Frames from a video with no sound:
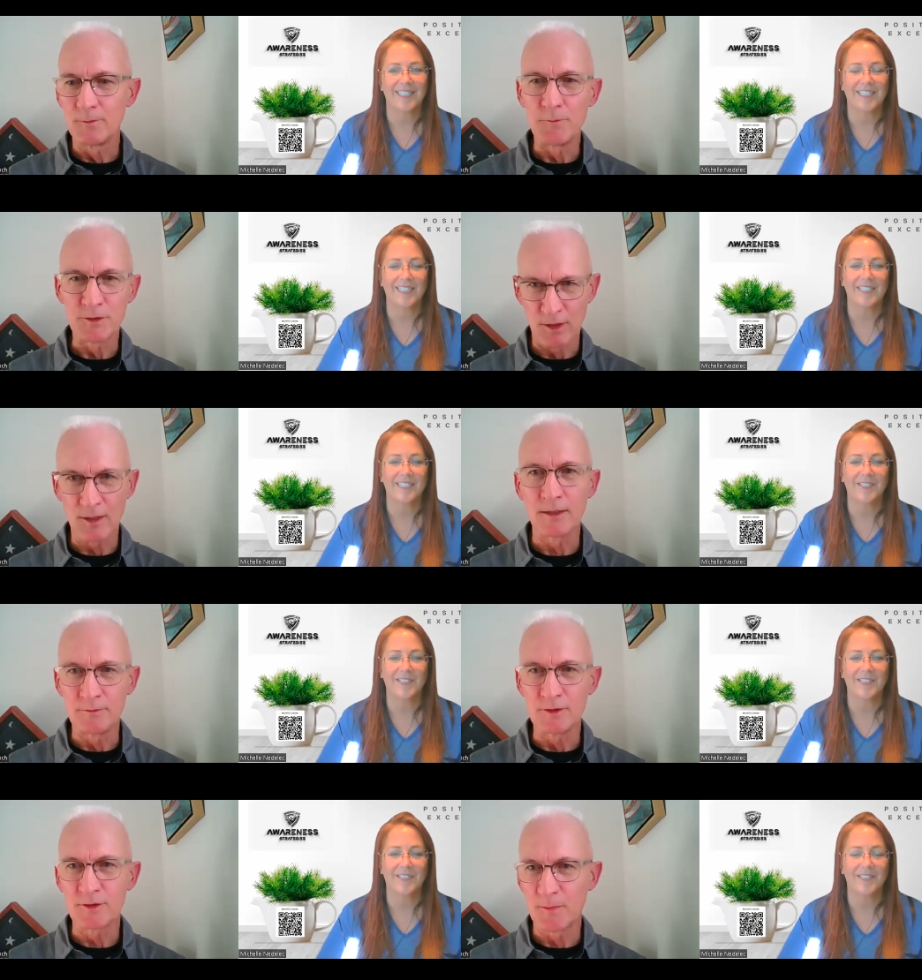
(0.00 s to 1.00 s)
Speaker 1: he was
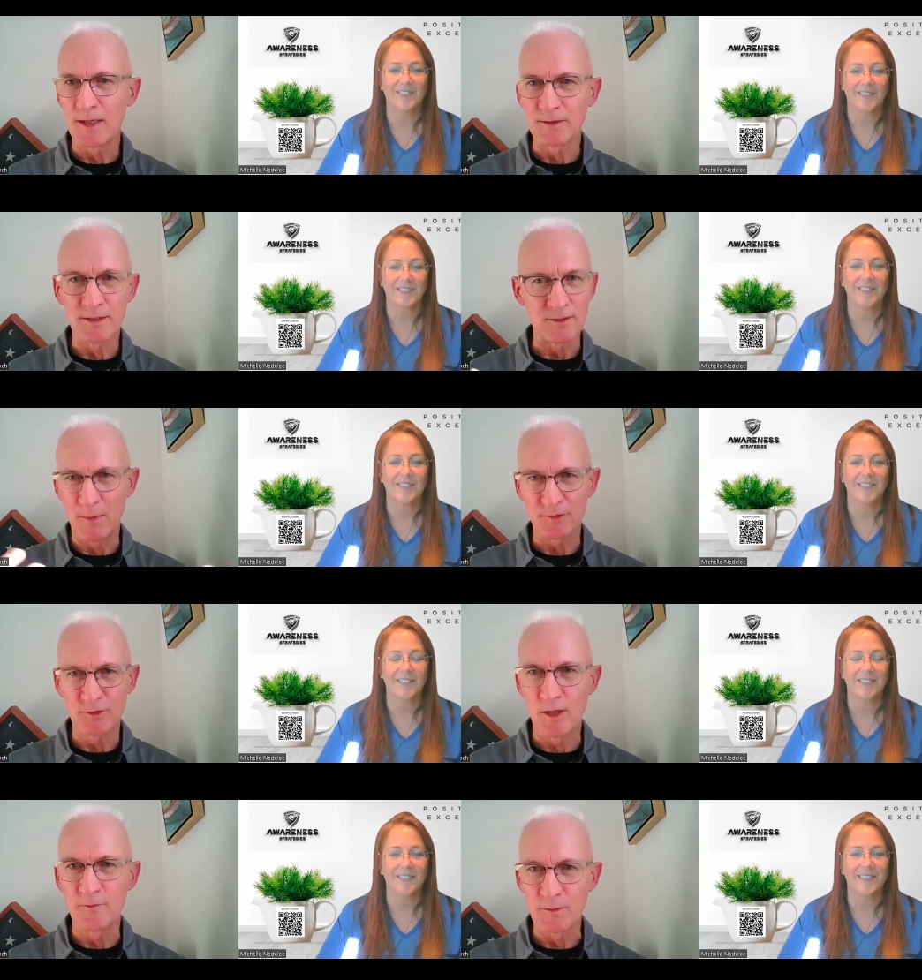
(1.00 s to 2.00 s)
talking just about this, about
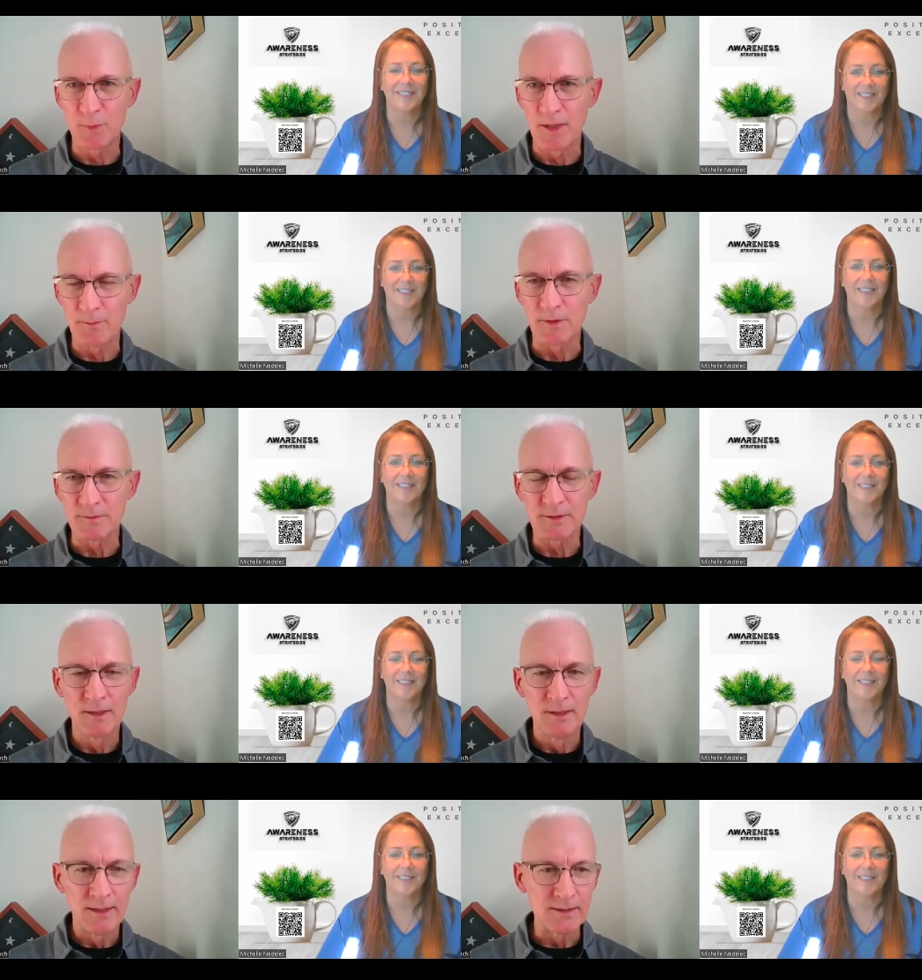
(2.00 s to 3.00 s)
solving problems.
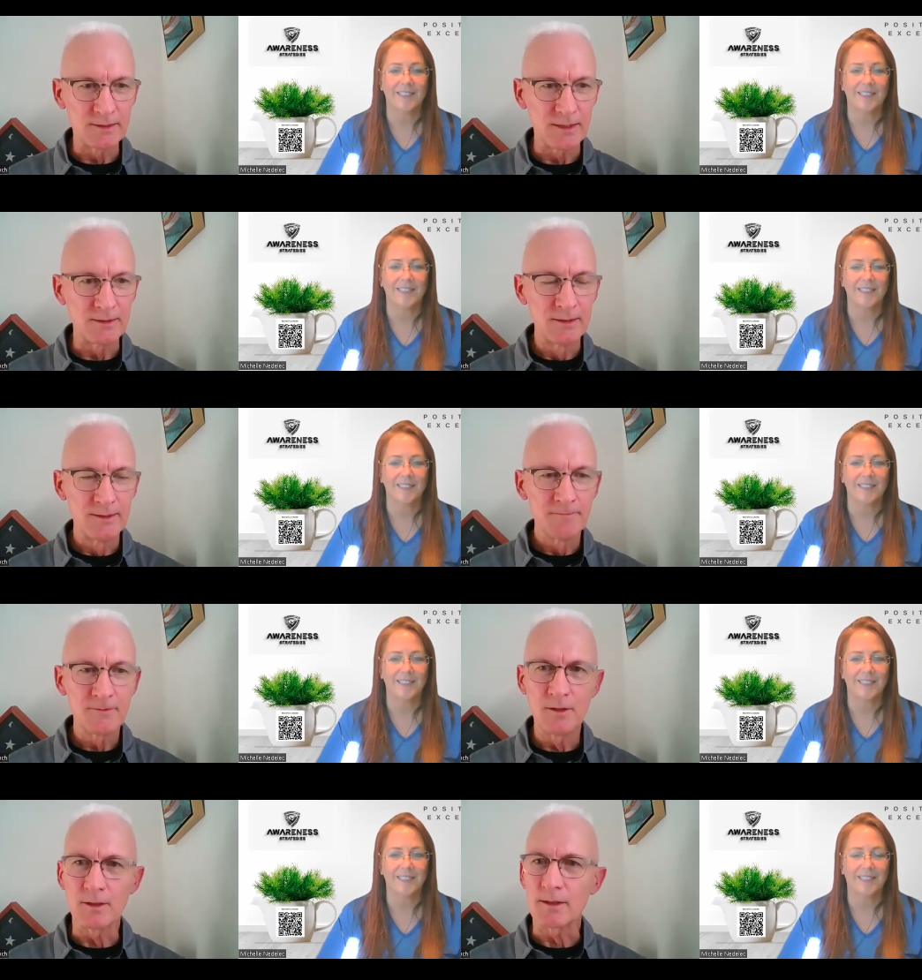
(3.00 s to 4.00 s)
And he said,
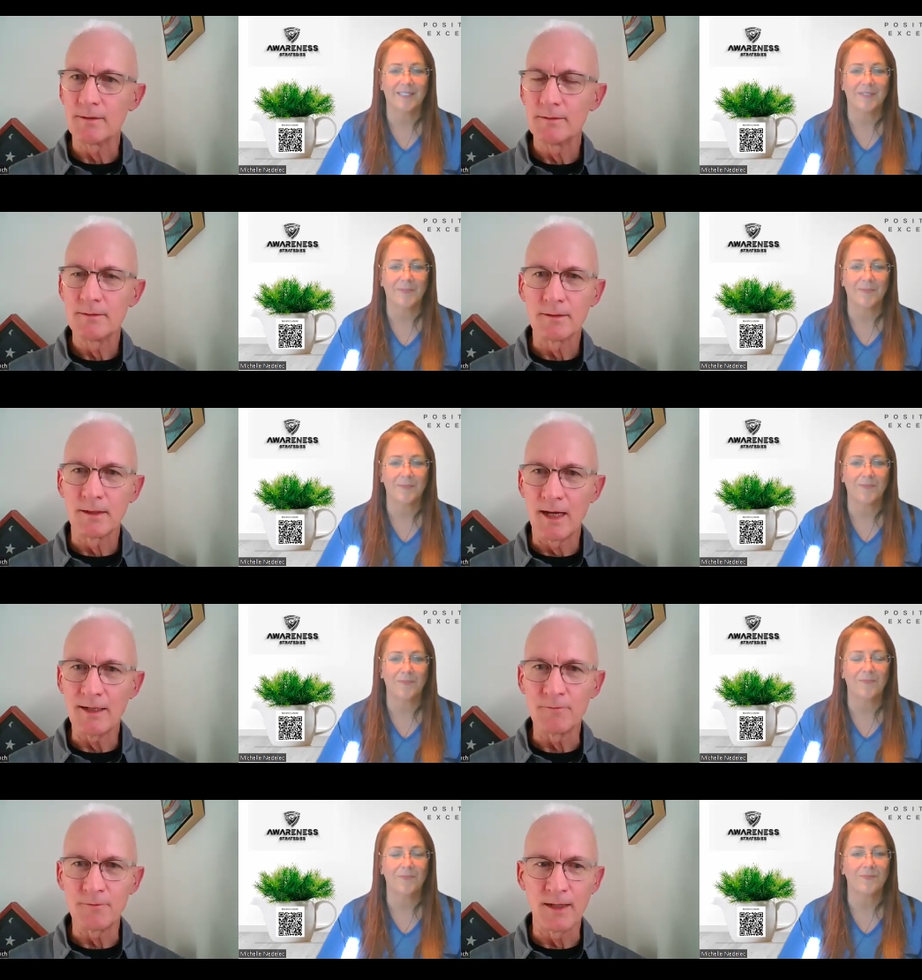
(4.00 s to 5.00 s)
look,
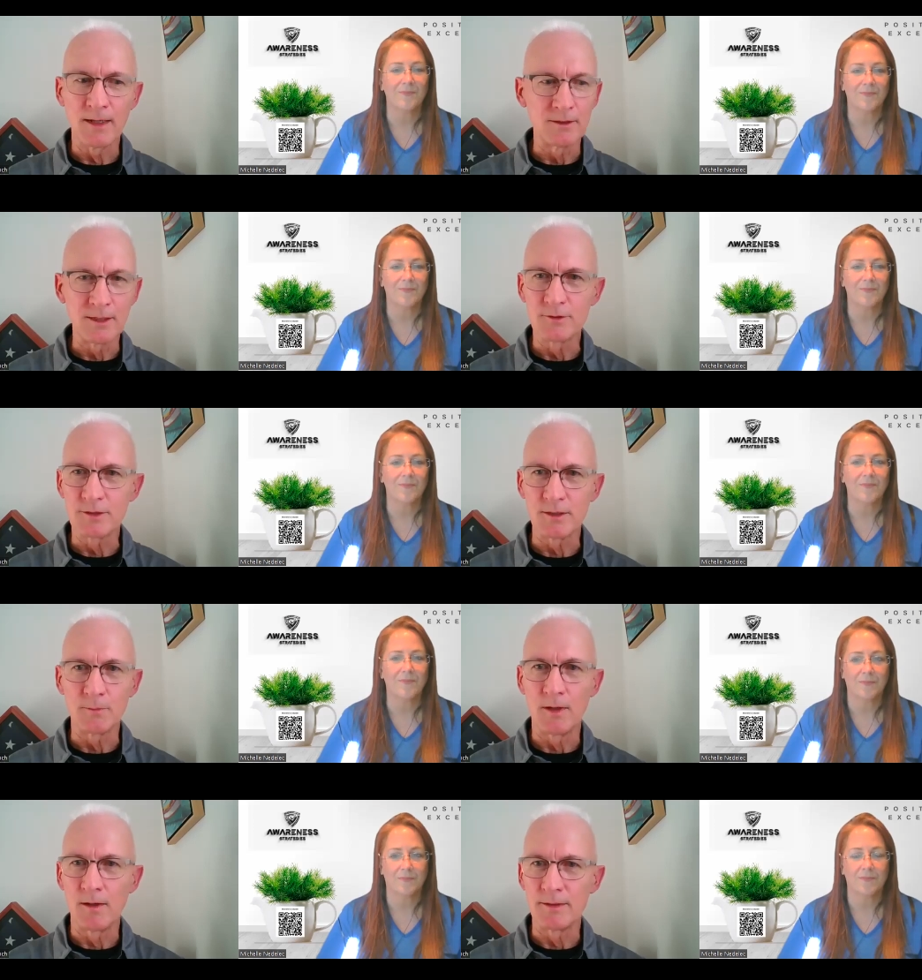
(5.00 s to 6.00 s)
life and
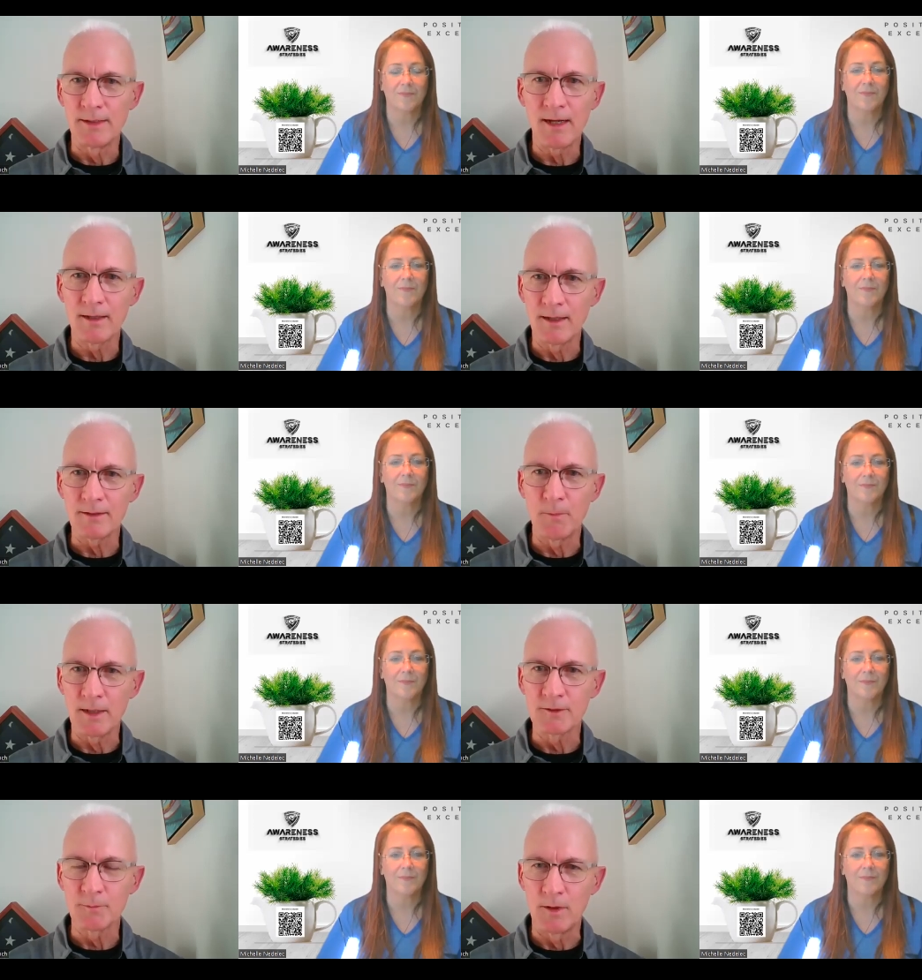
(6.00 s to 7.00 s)
leadership are not like
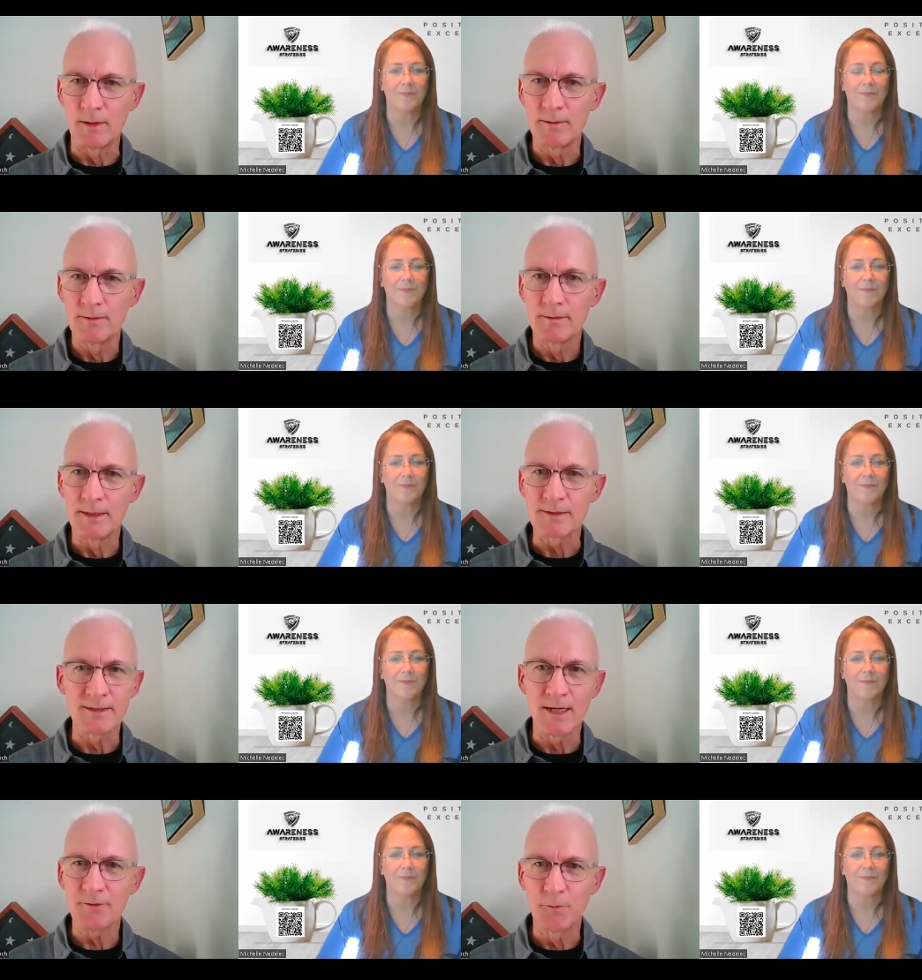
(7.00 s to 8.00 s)
baseball. It's
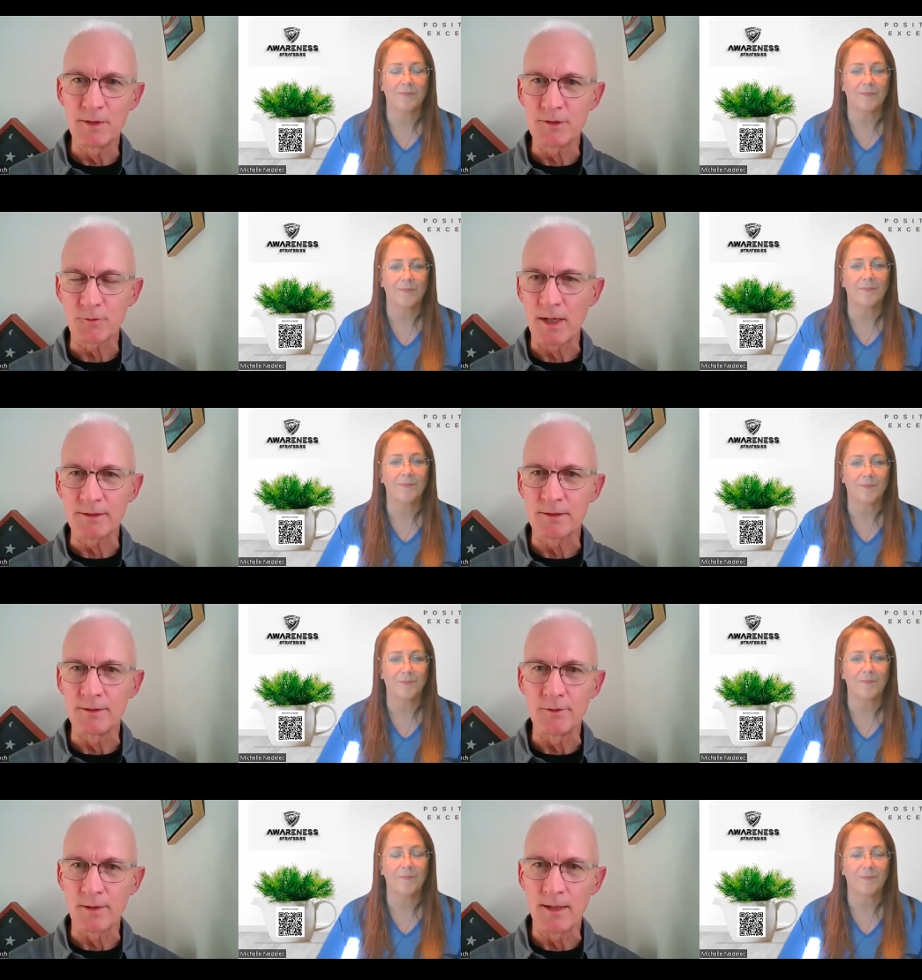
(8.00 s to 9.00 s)
not three strikes
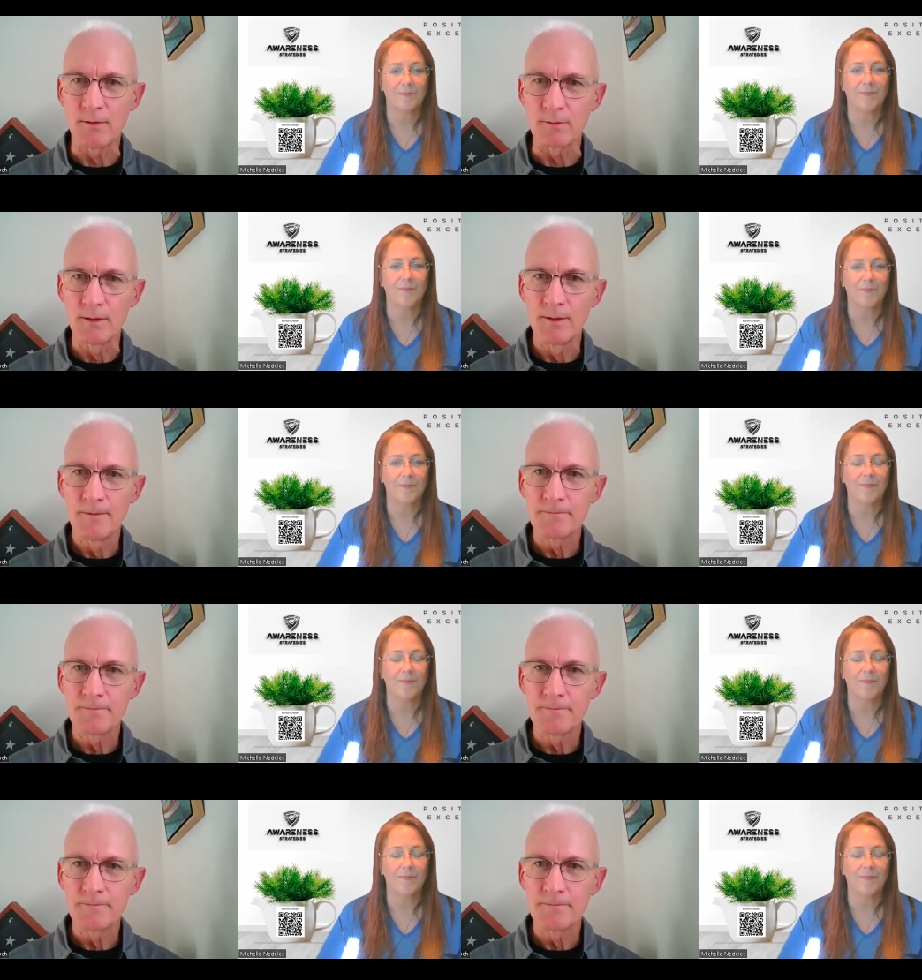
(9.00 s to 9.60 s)
and you're out.